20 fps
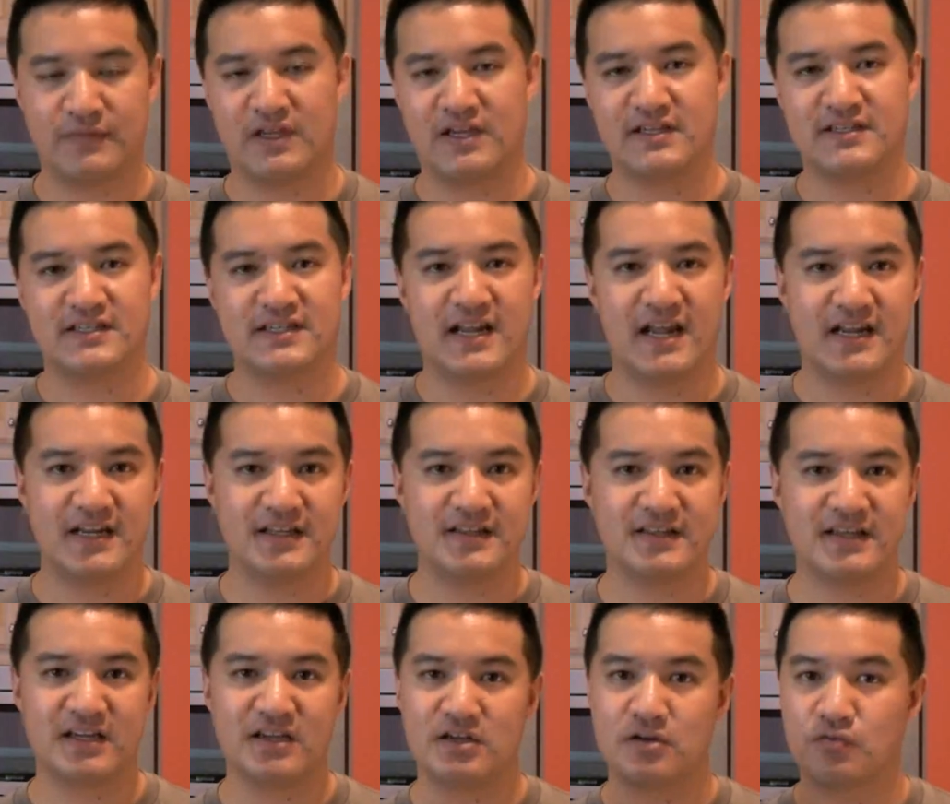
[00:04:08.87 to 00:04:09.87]
Is it
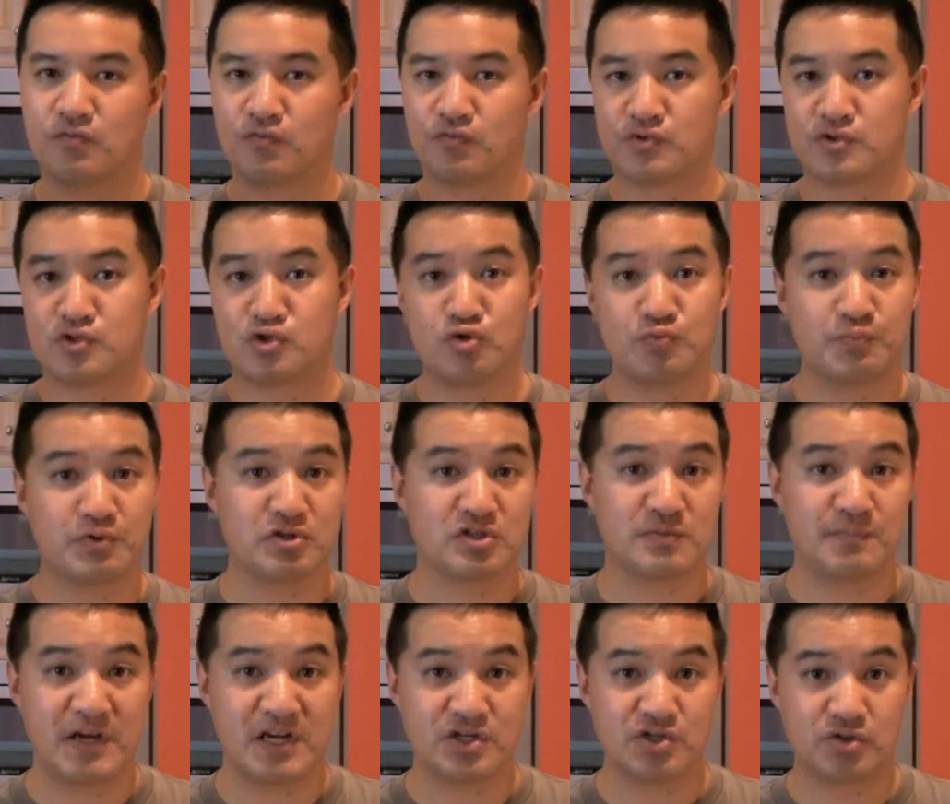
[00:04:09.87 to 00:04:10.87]
anything super
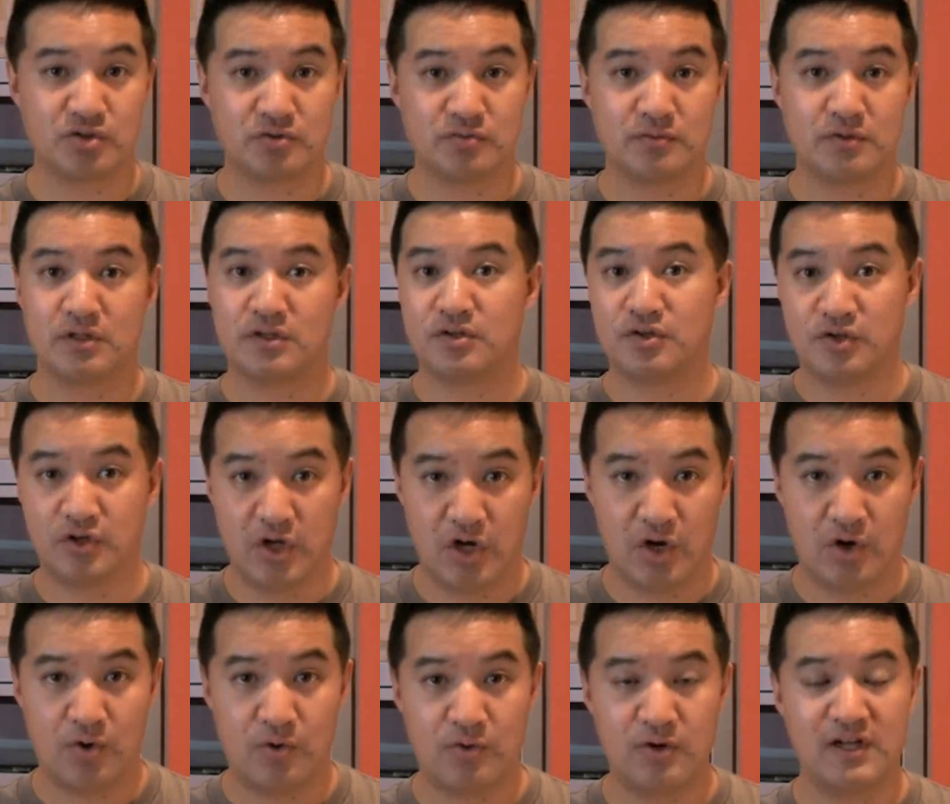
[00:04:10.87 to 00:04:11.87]
special?
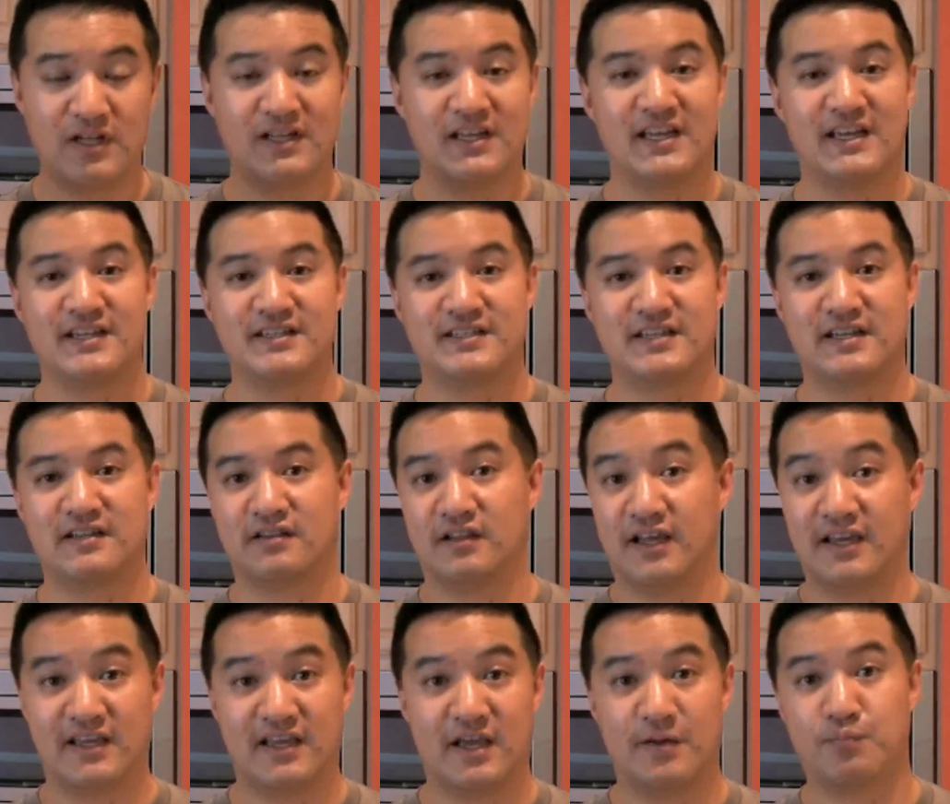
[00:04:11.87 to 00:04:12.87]
No. Is it
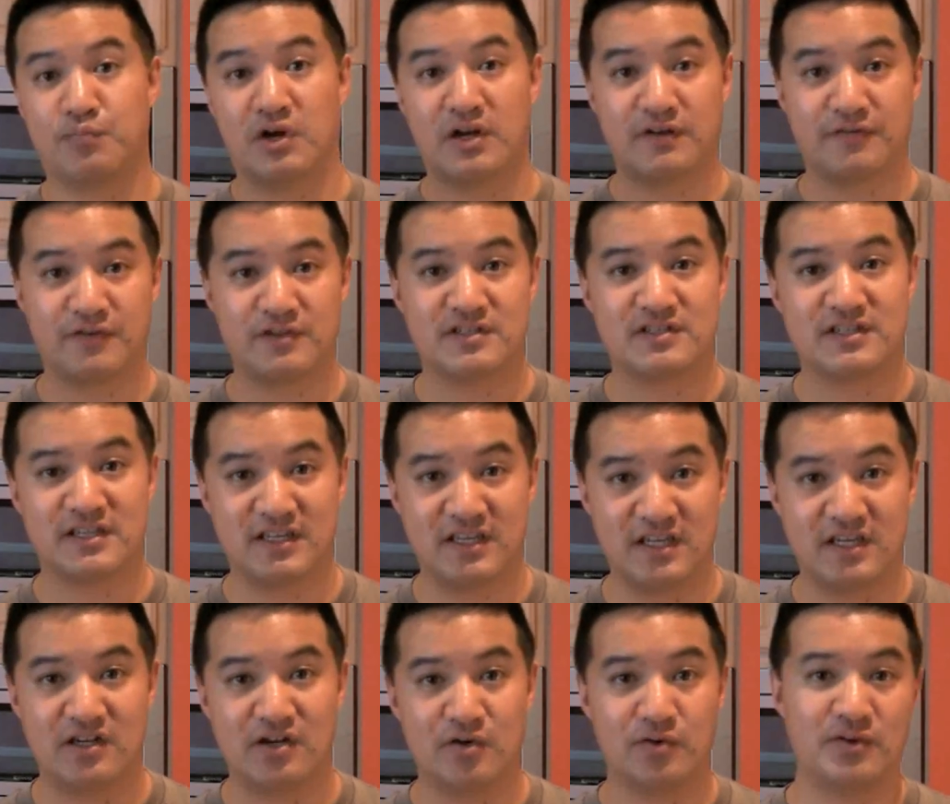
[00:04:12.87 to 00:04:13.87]
like a breakfast
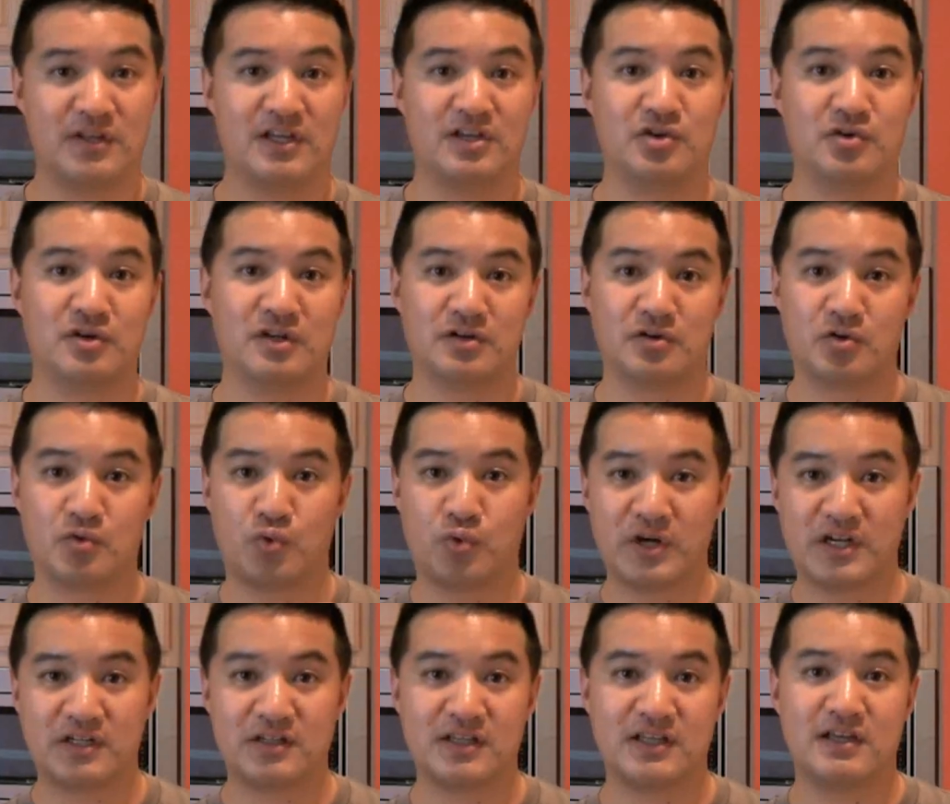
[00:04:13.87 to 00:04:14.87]
taquito that you can
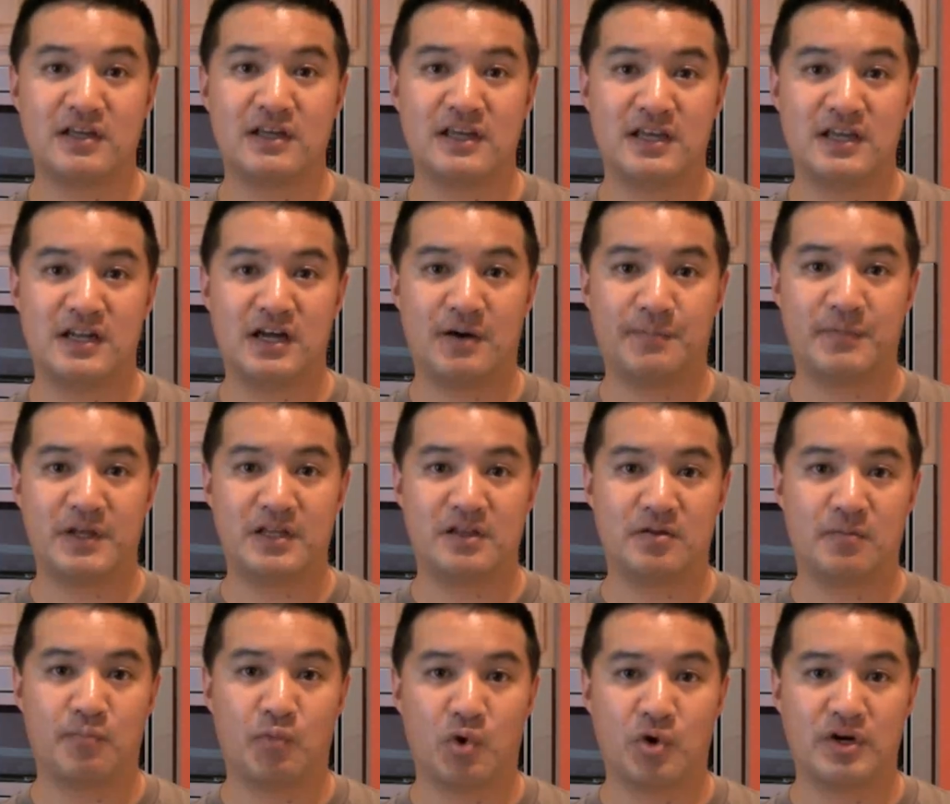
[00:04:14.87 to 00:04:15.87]
quickly heat up in
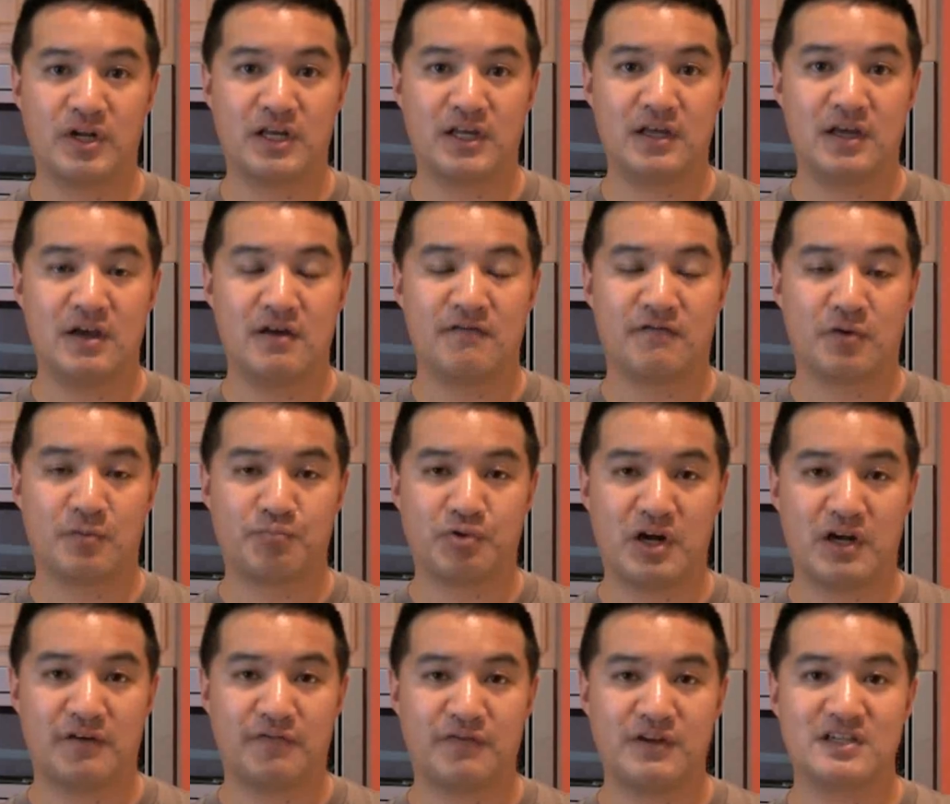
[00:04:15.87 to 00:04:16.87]
the morning for
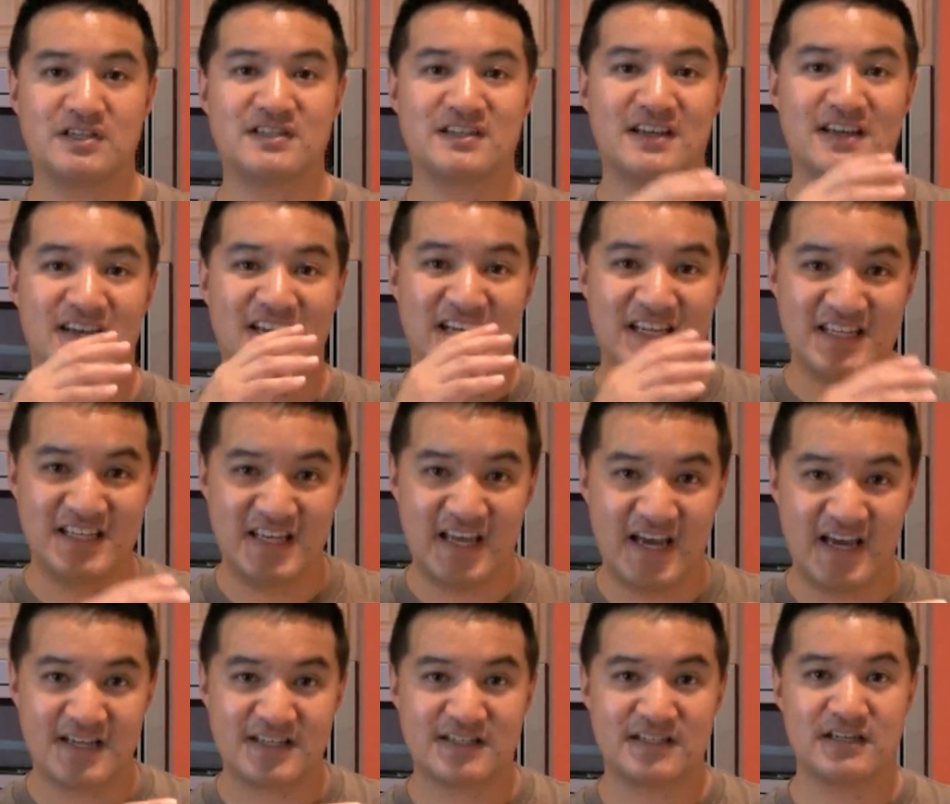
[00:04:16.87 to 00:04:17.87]
breakfast?
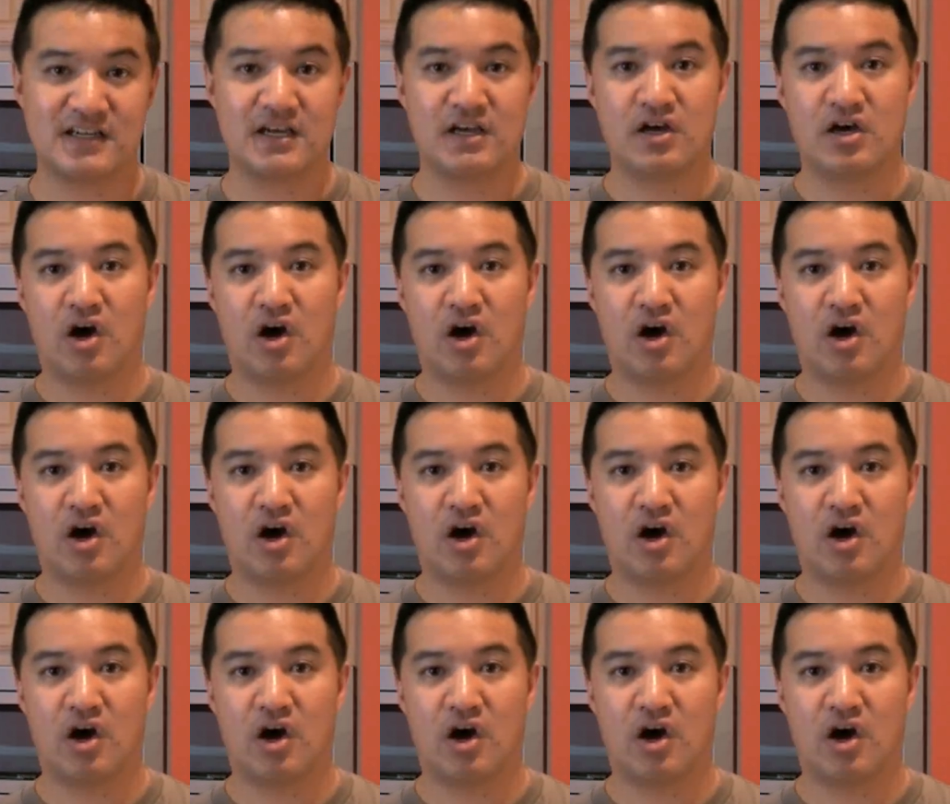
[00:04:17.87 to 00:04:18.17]
Yes.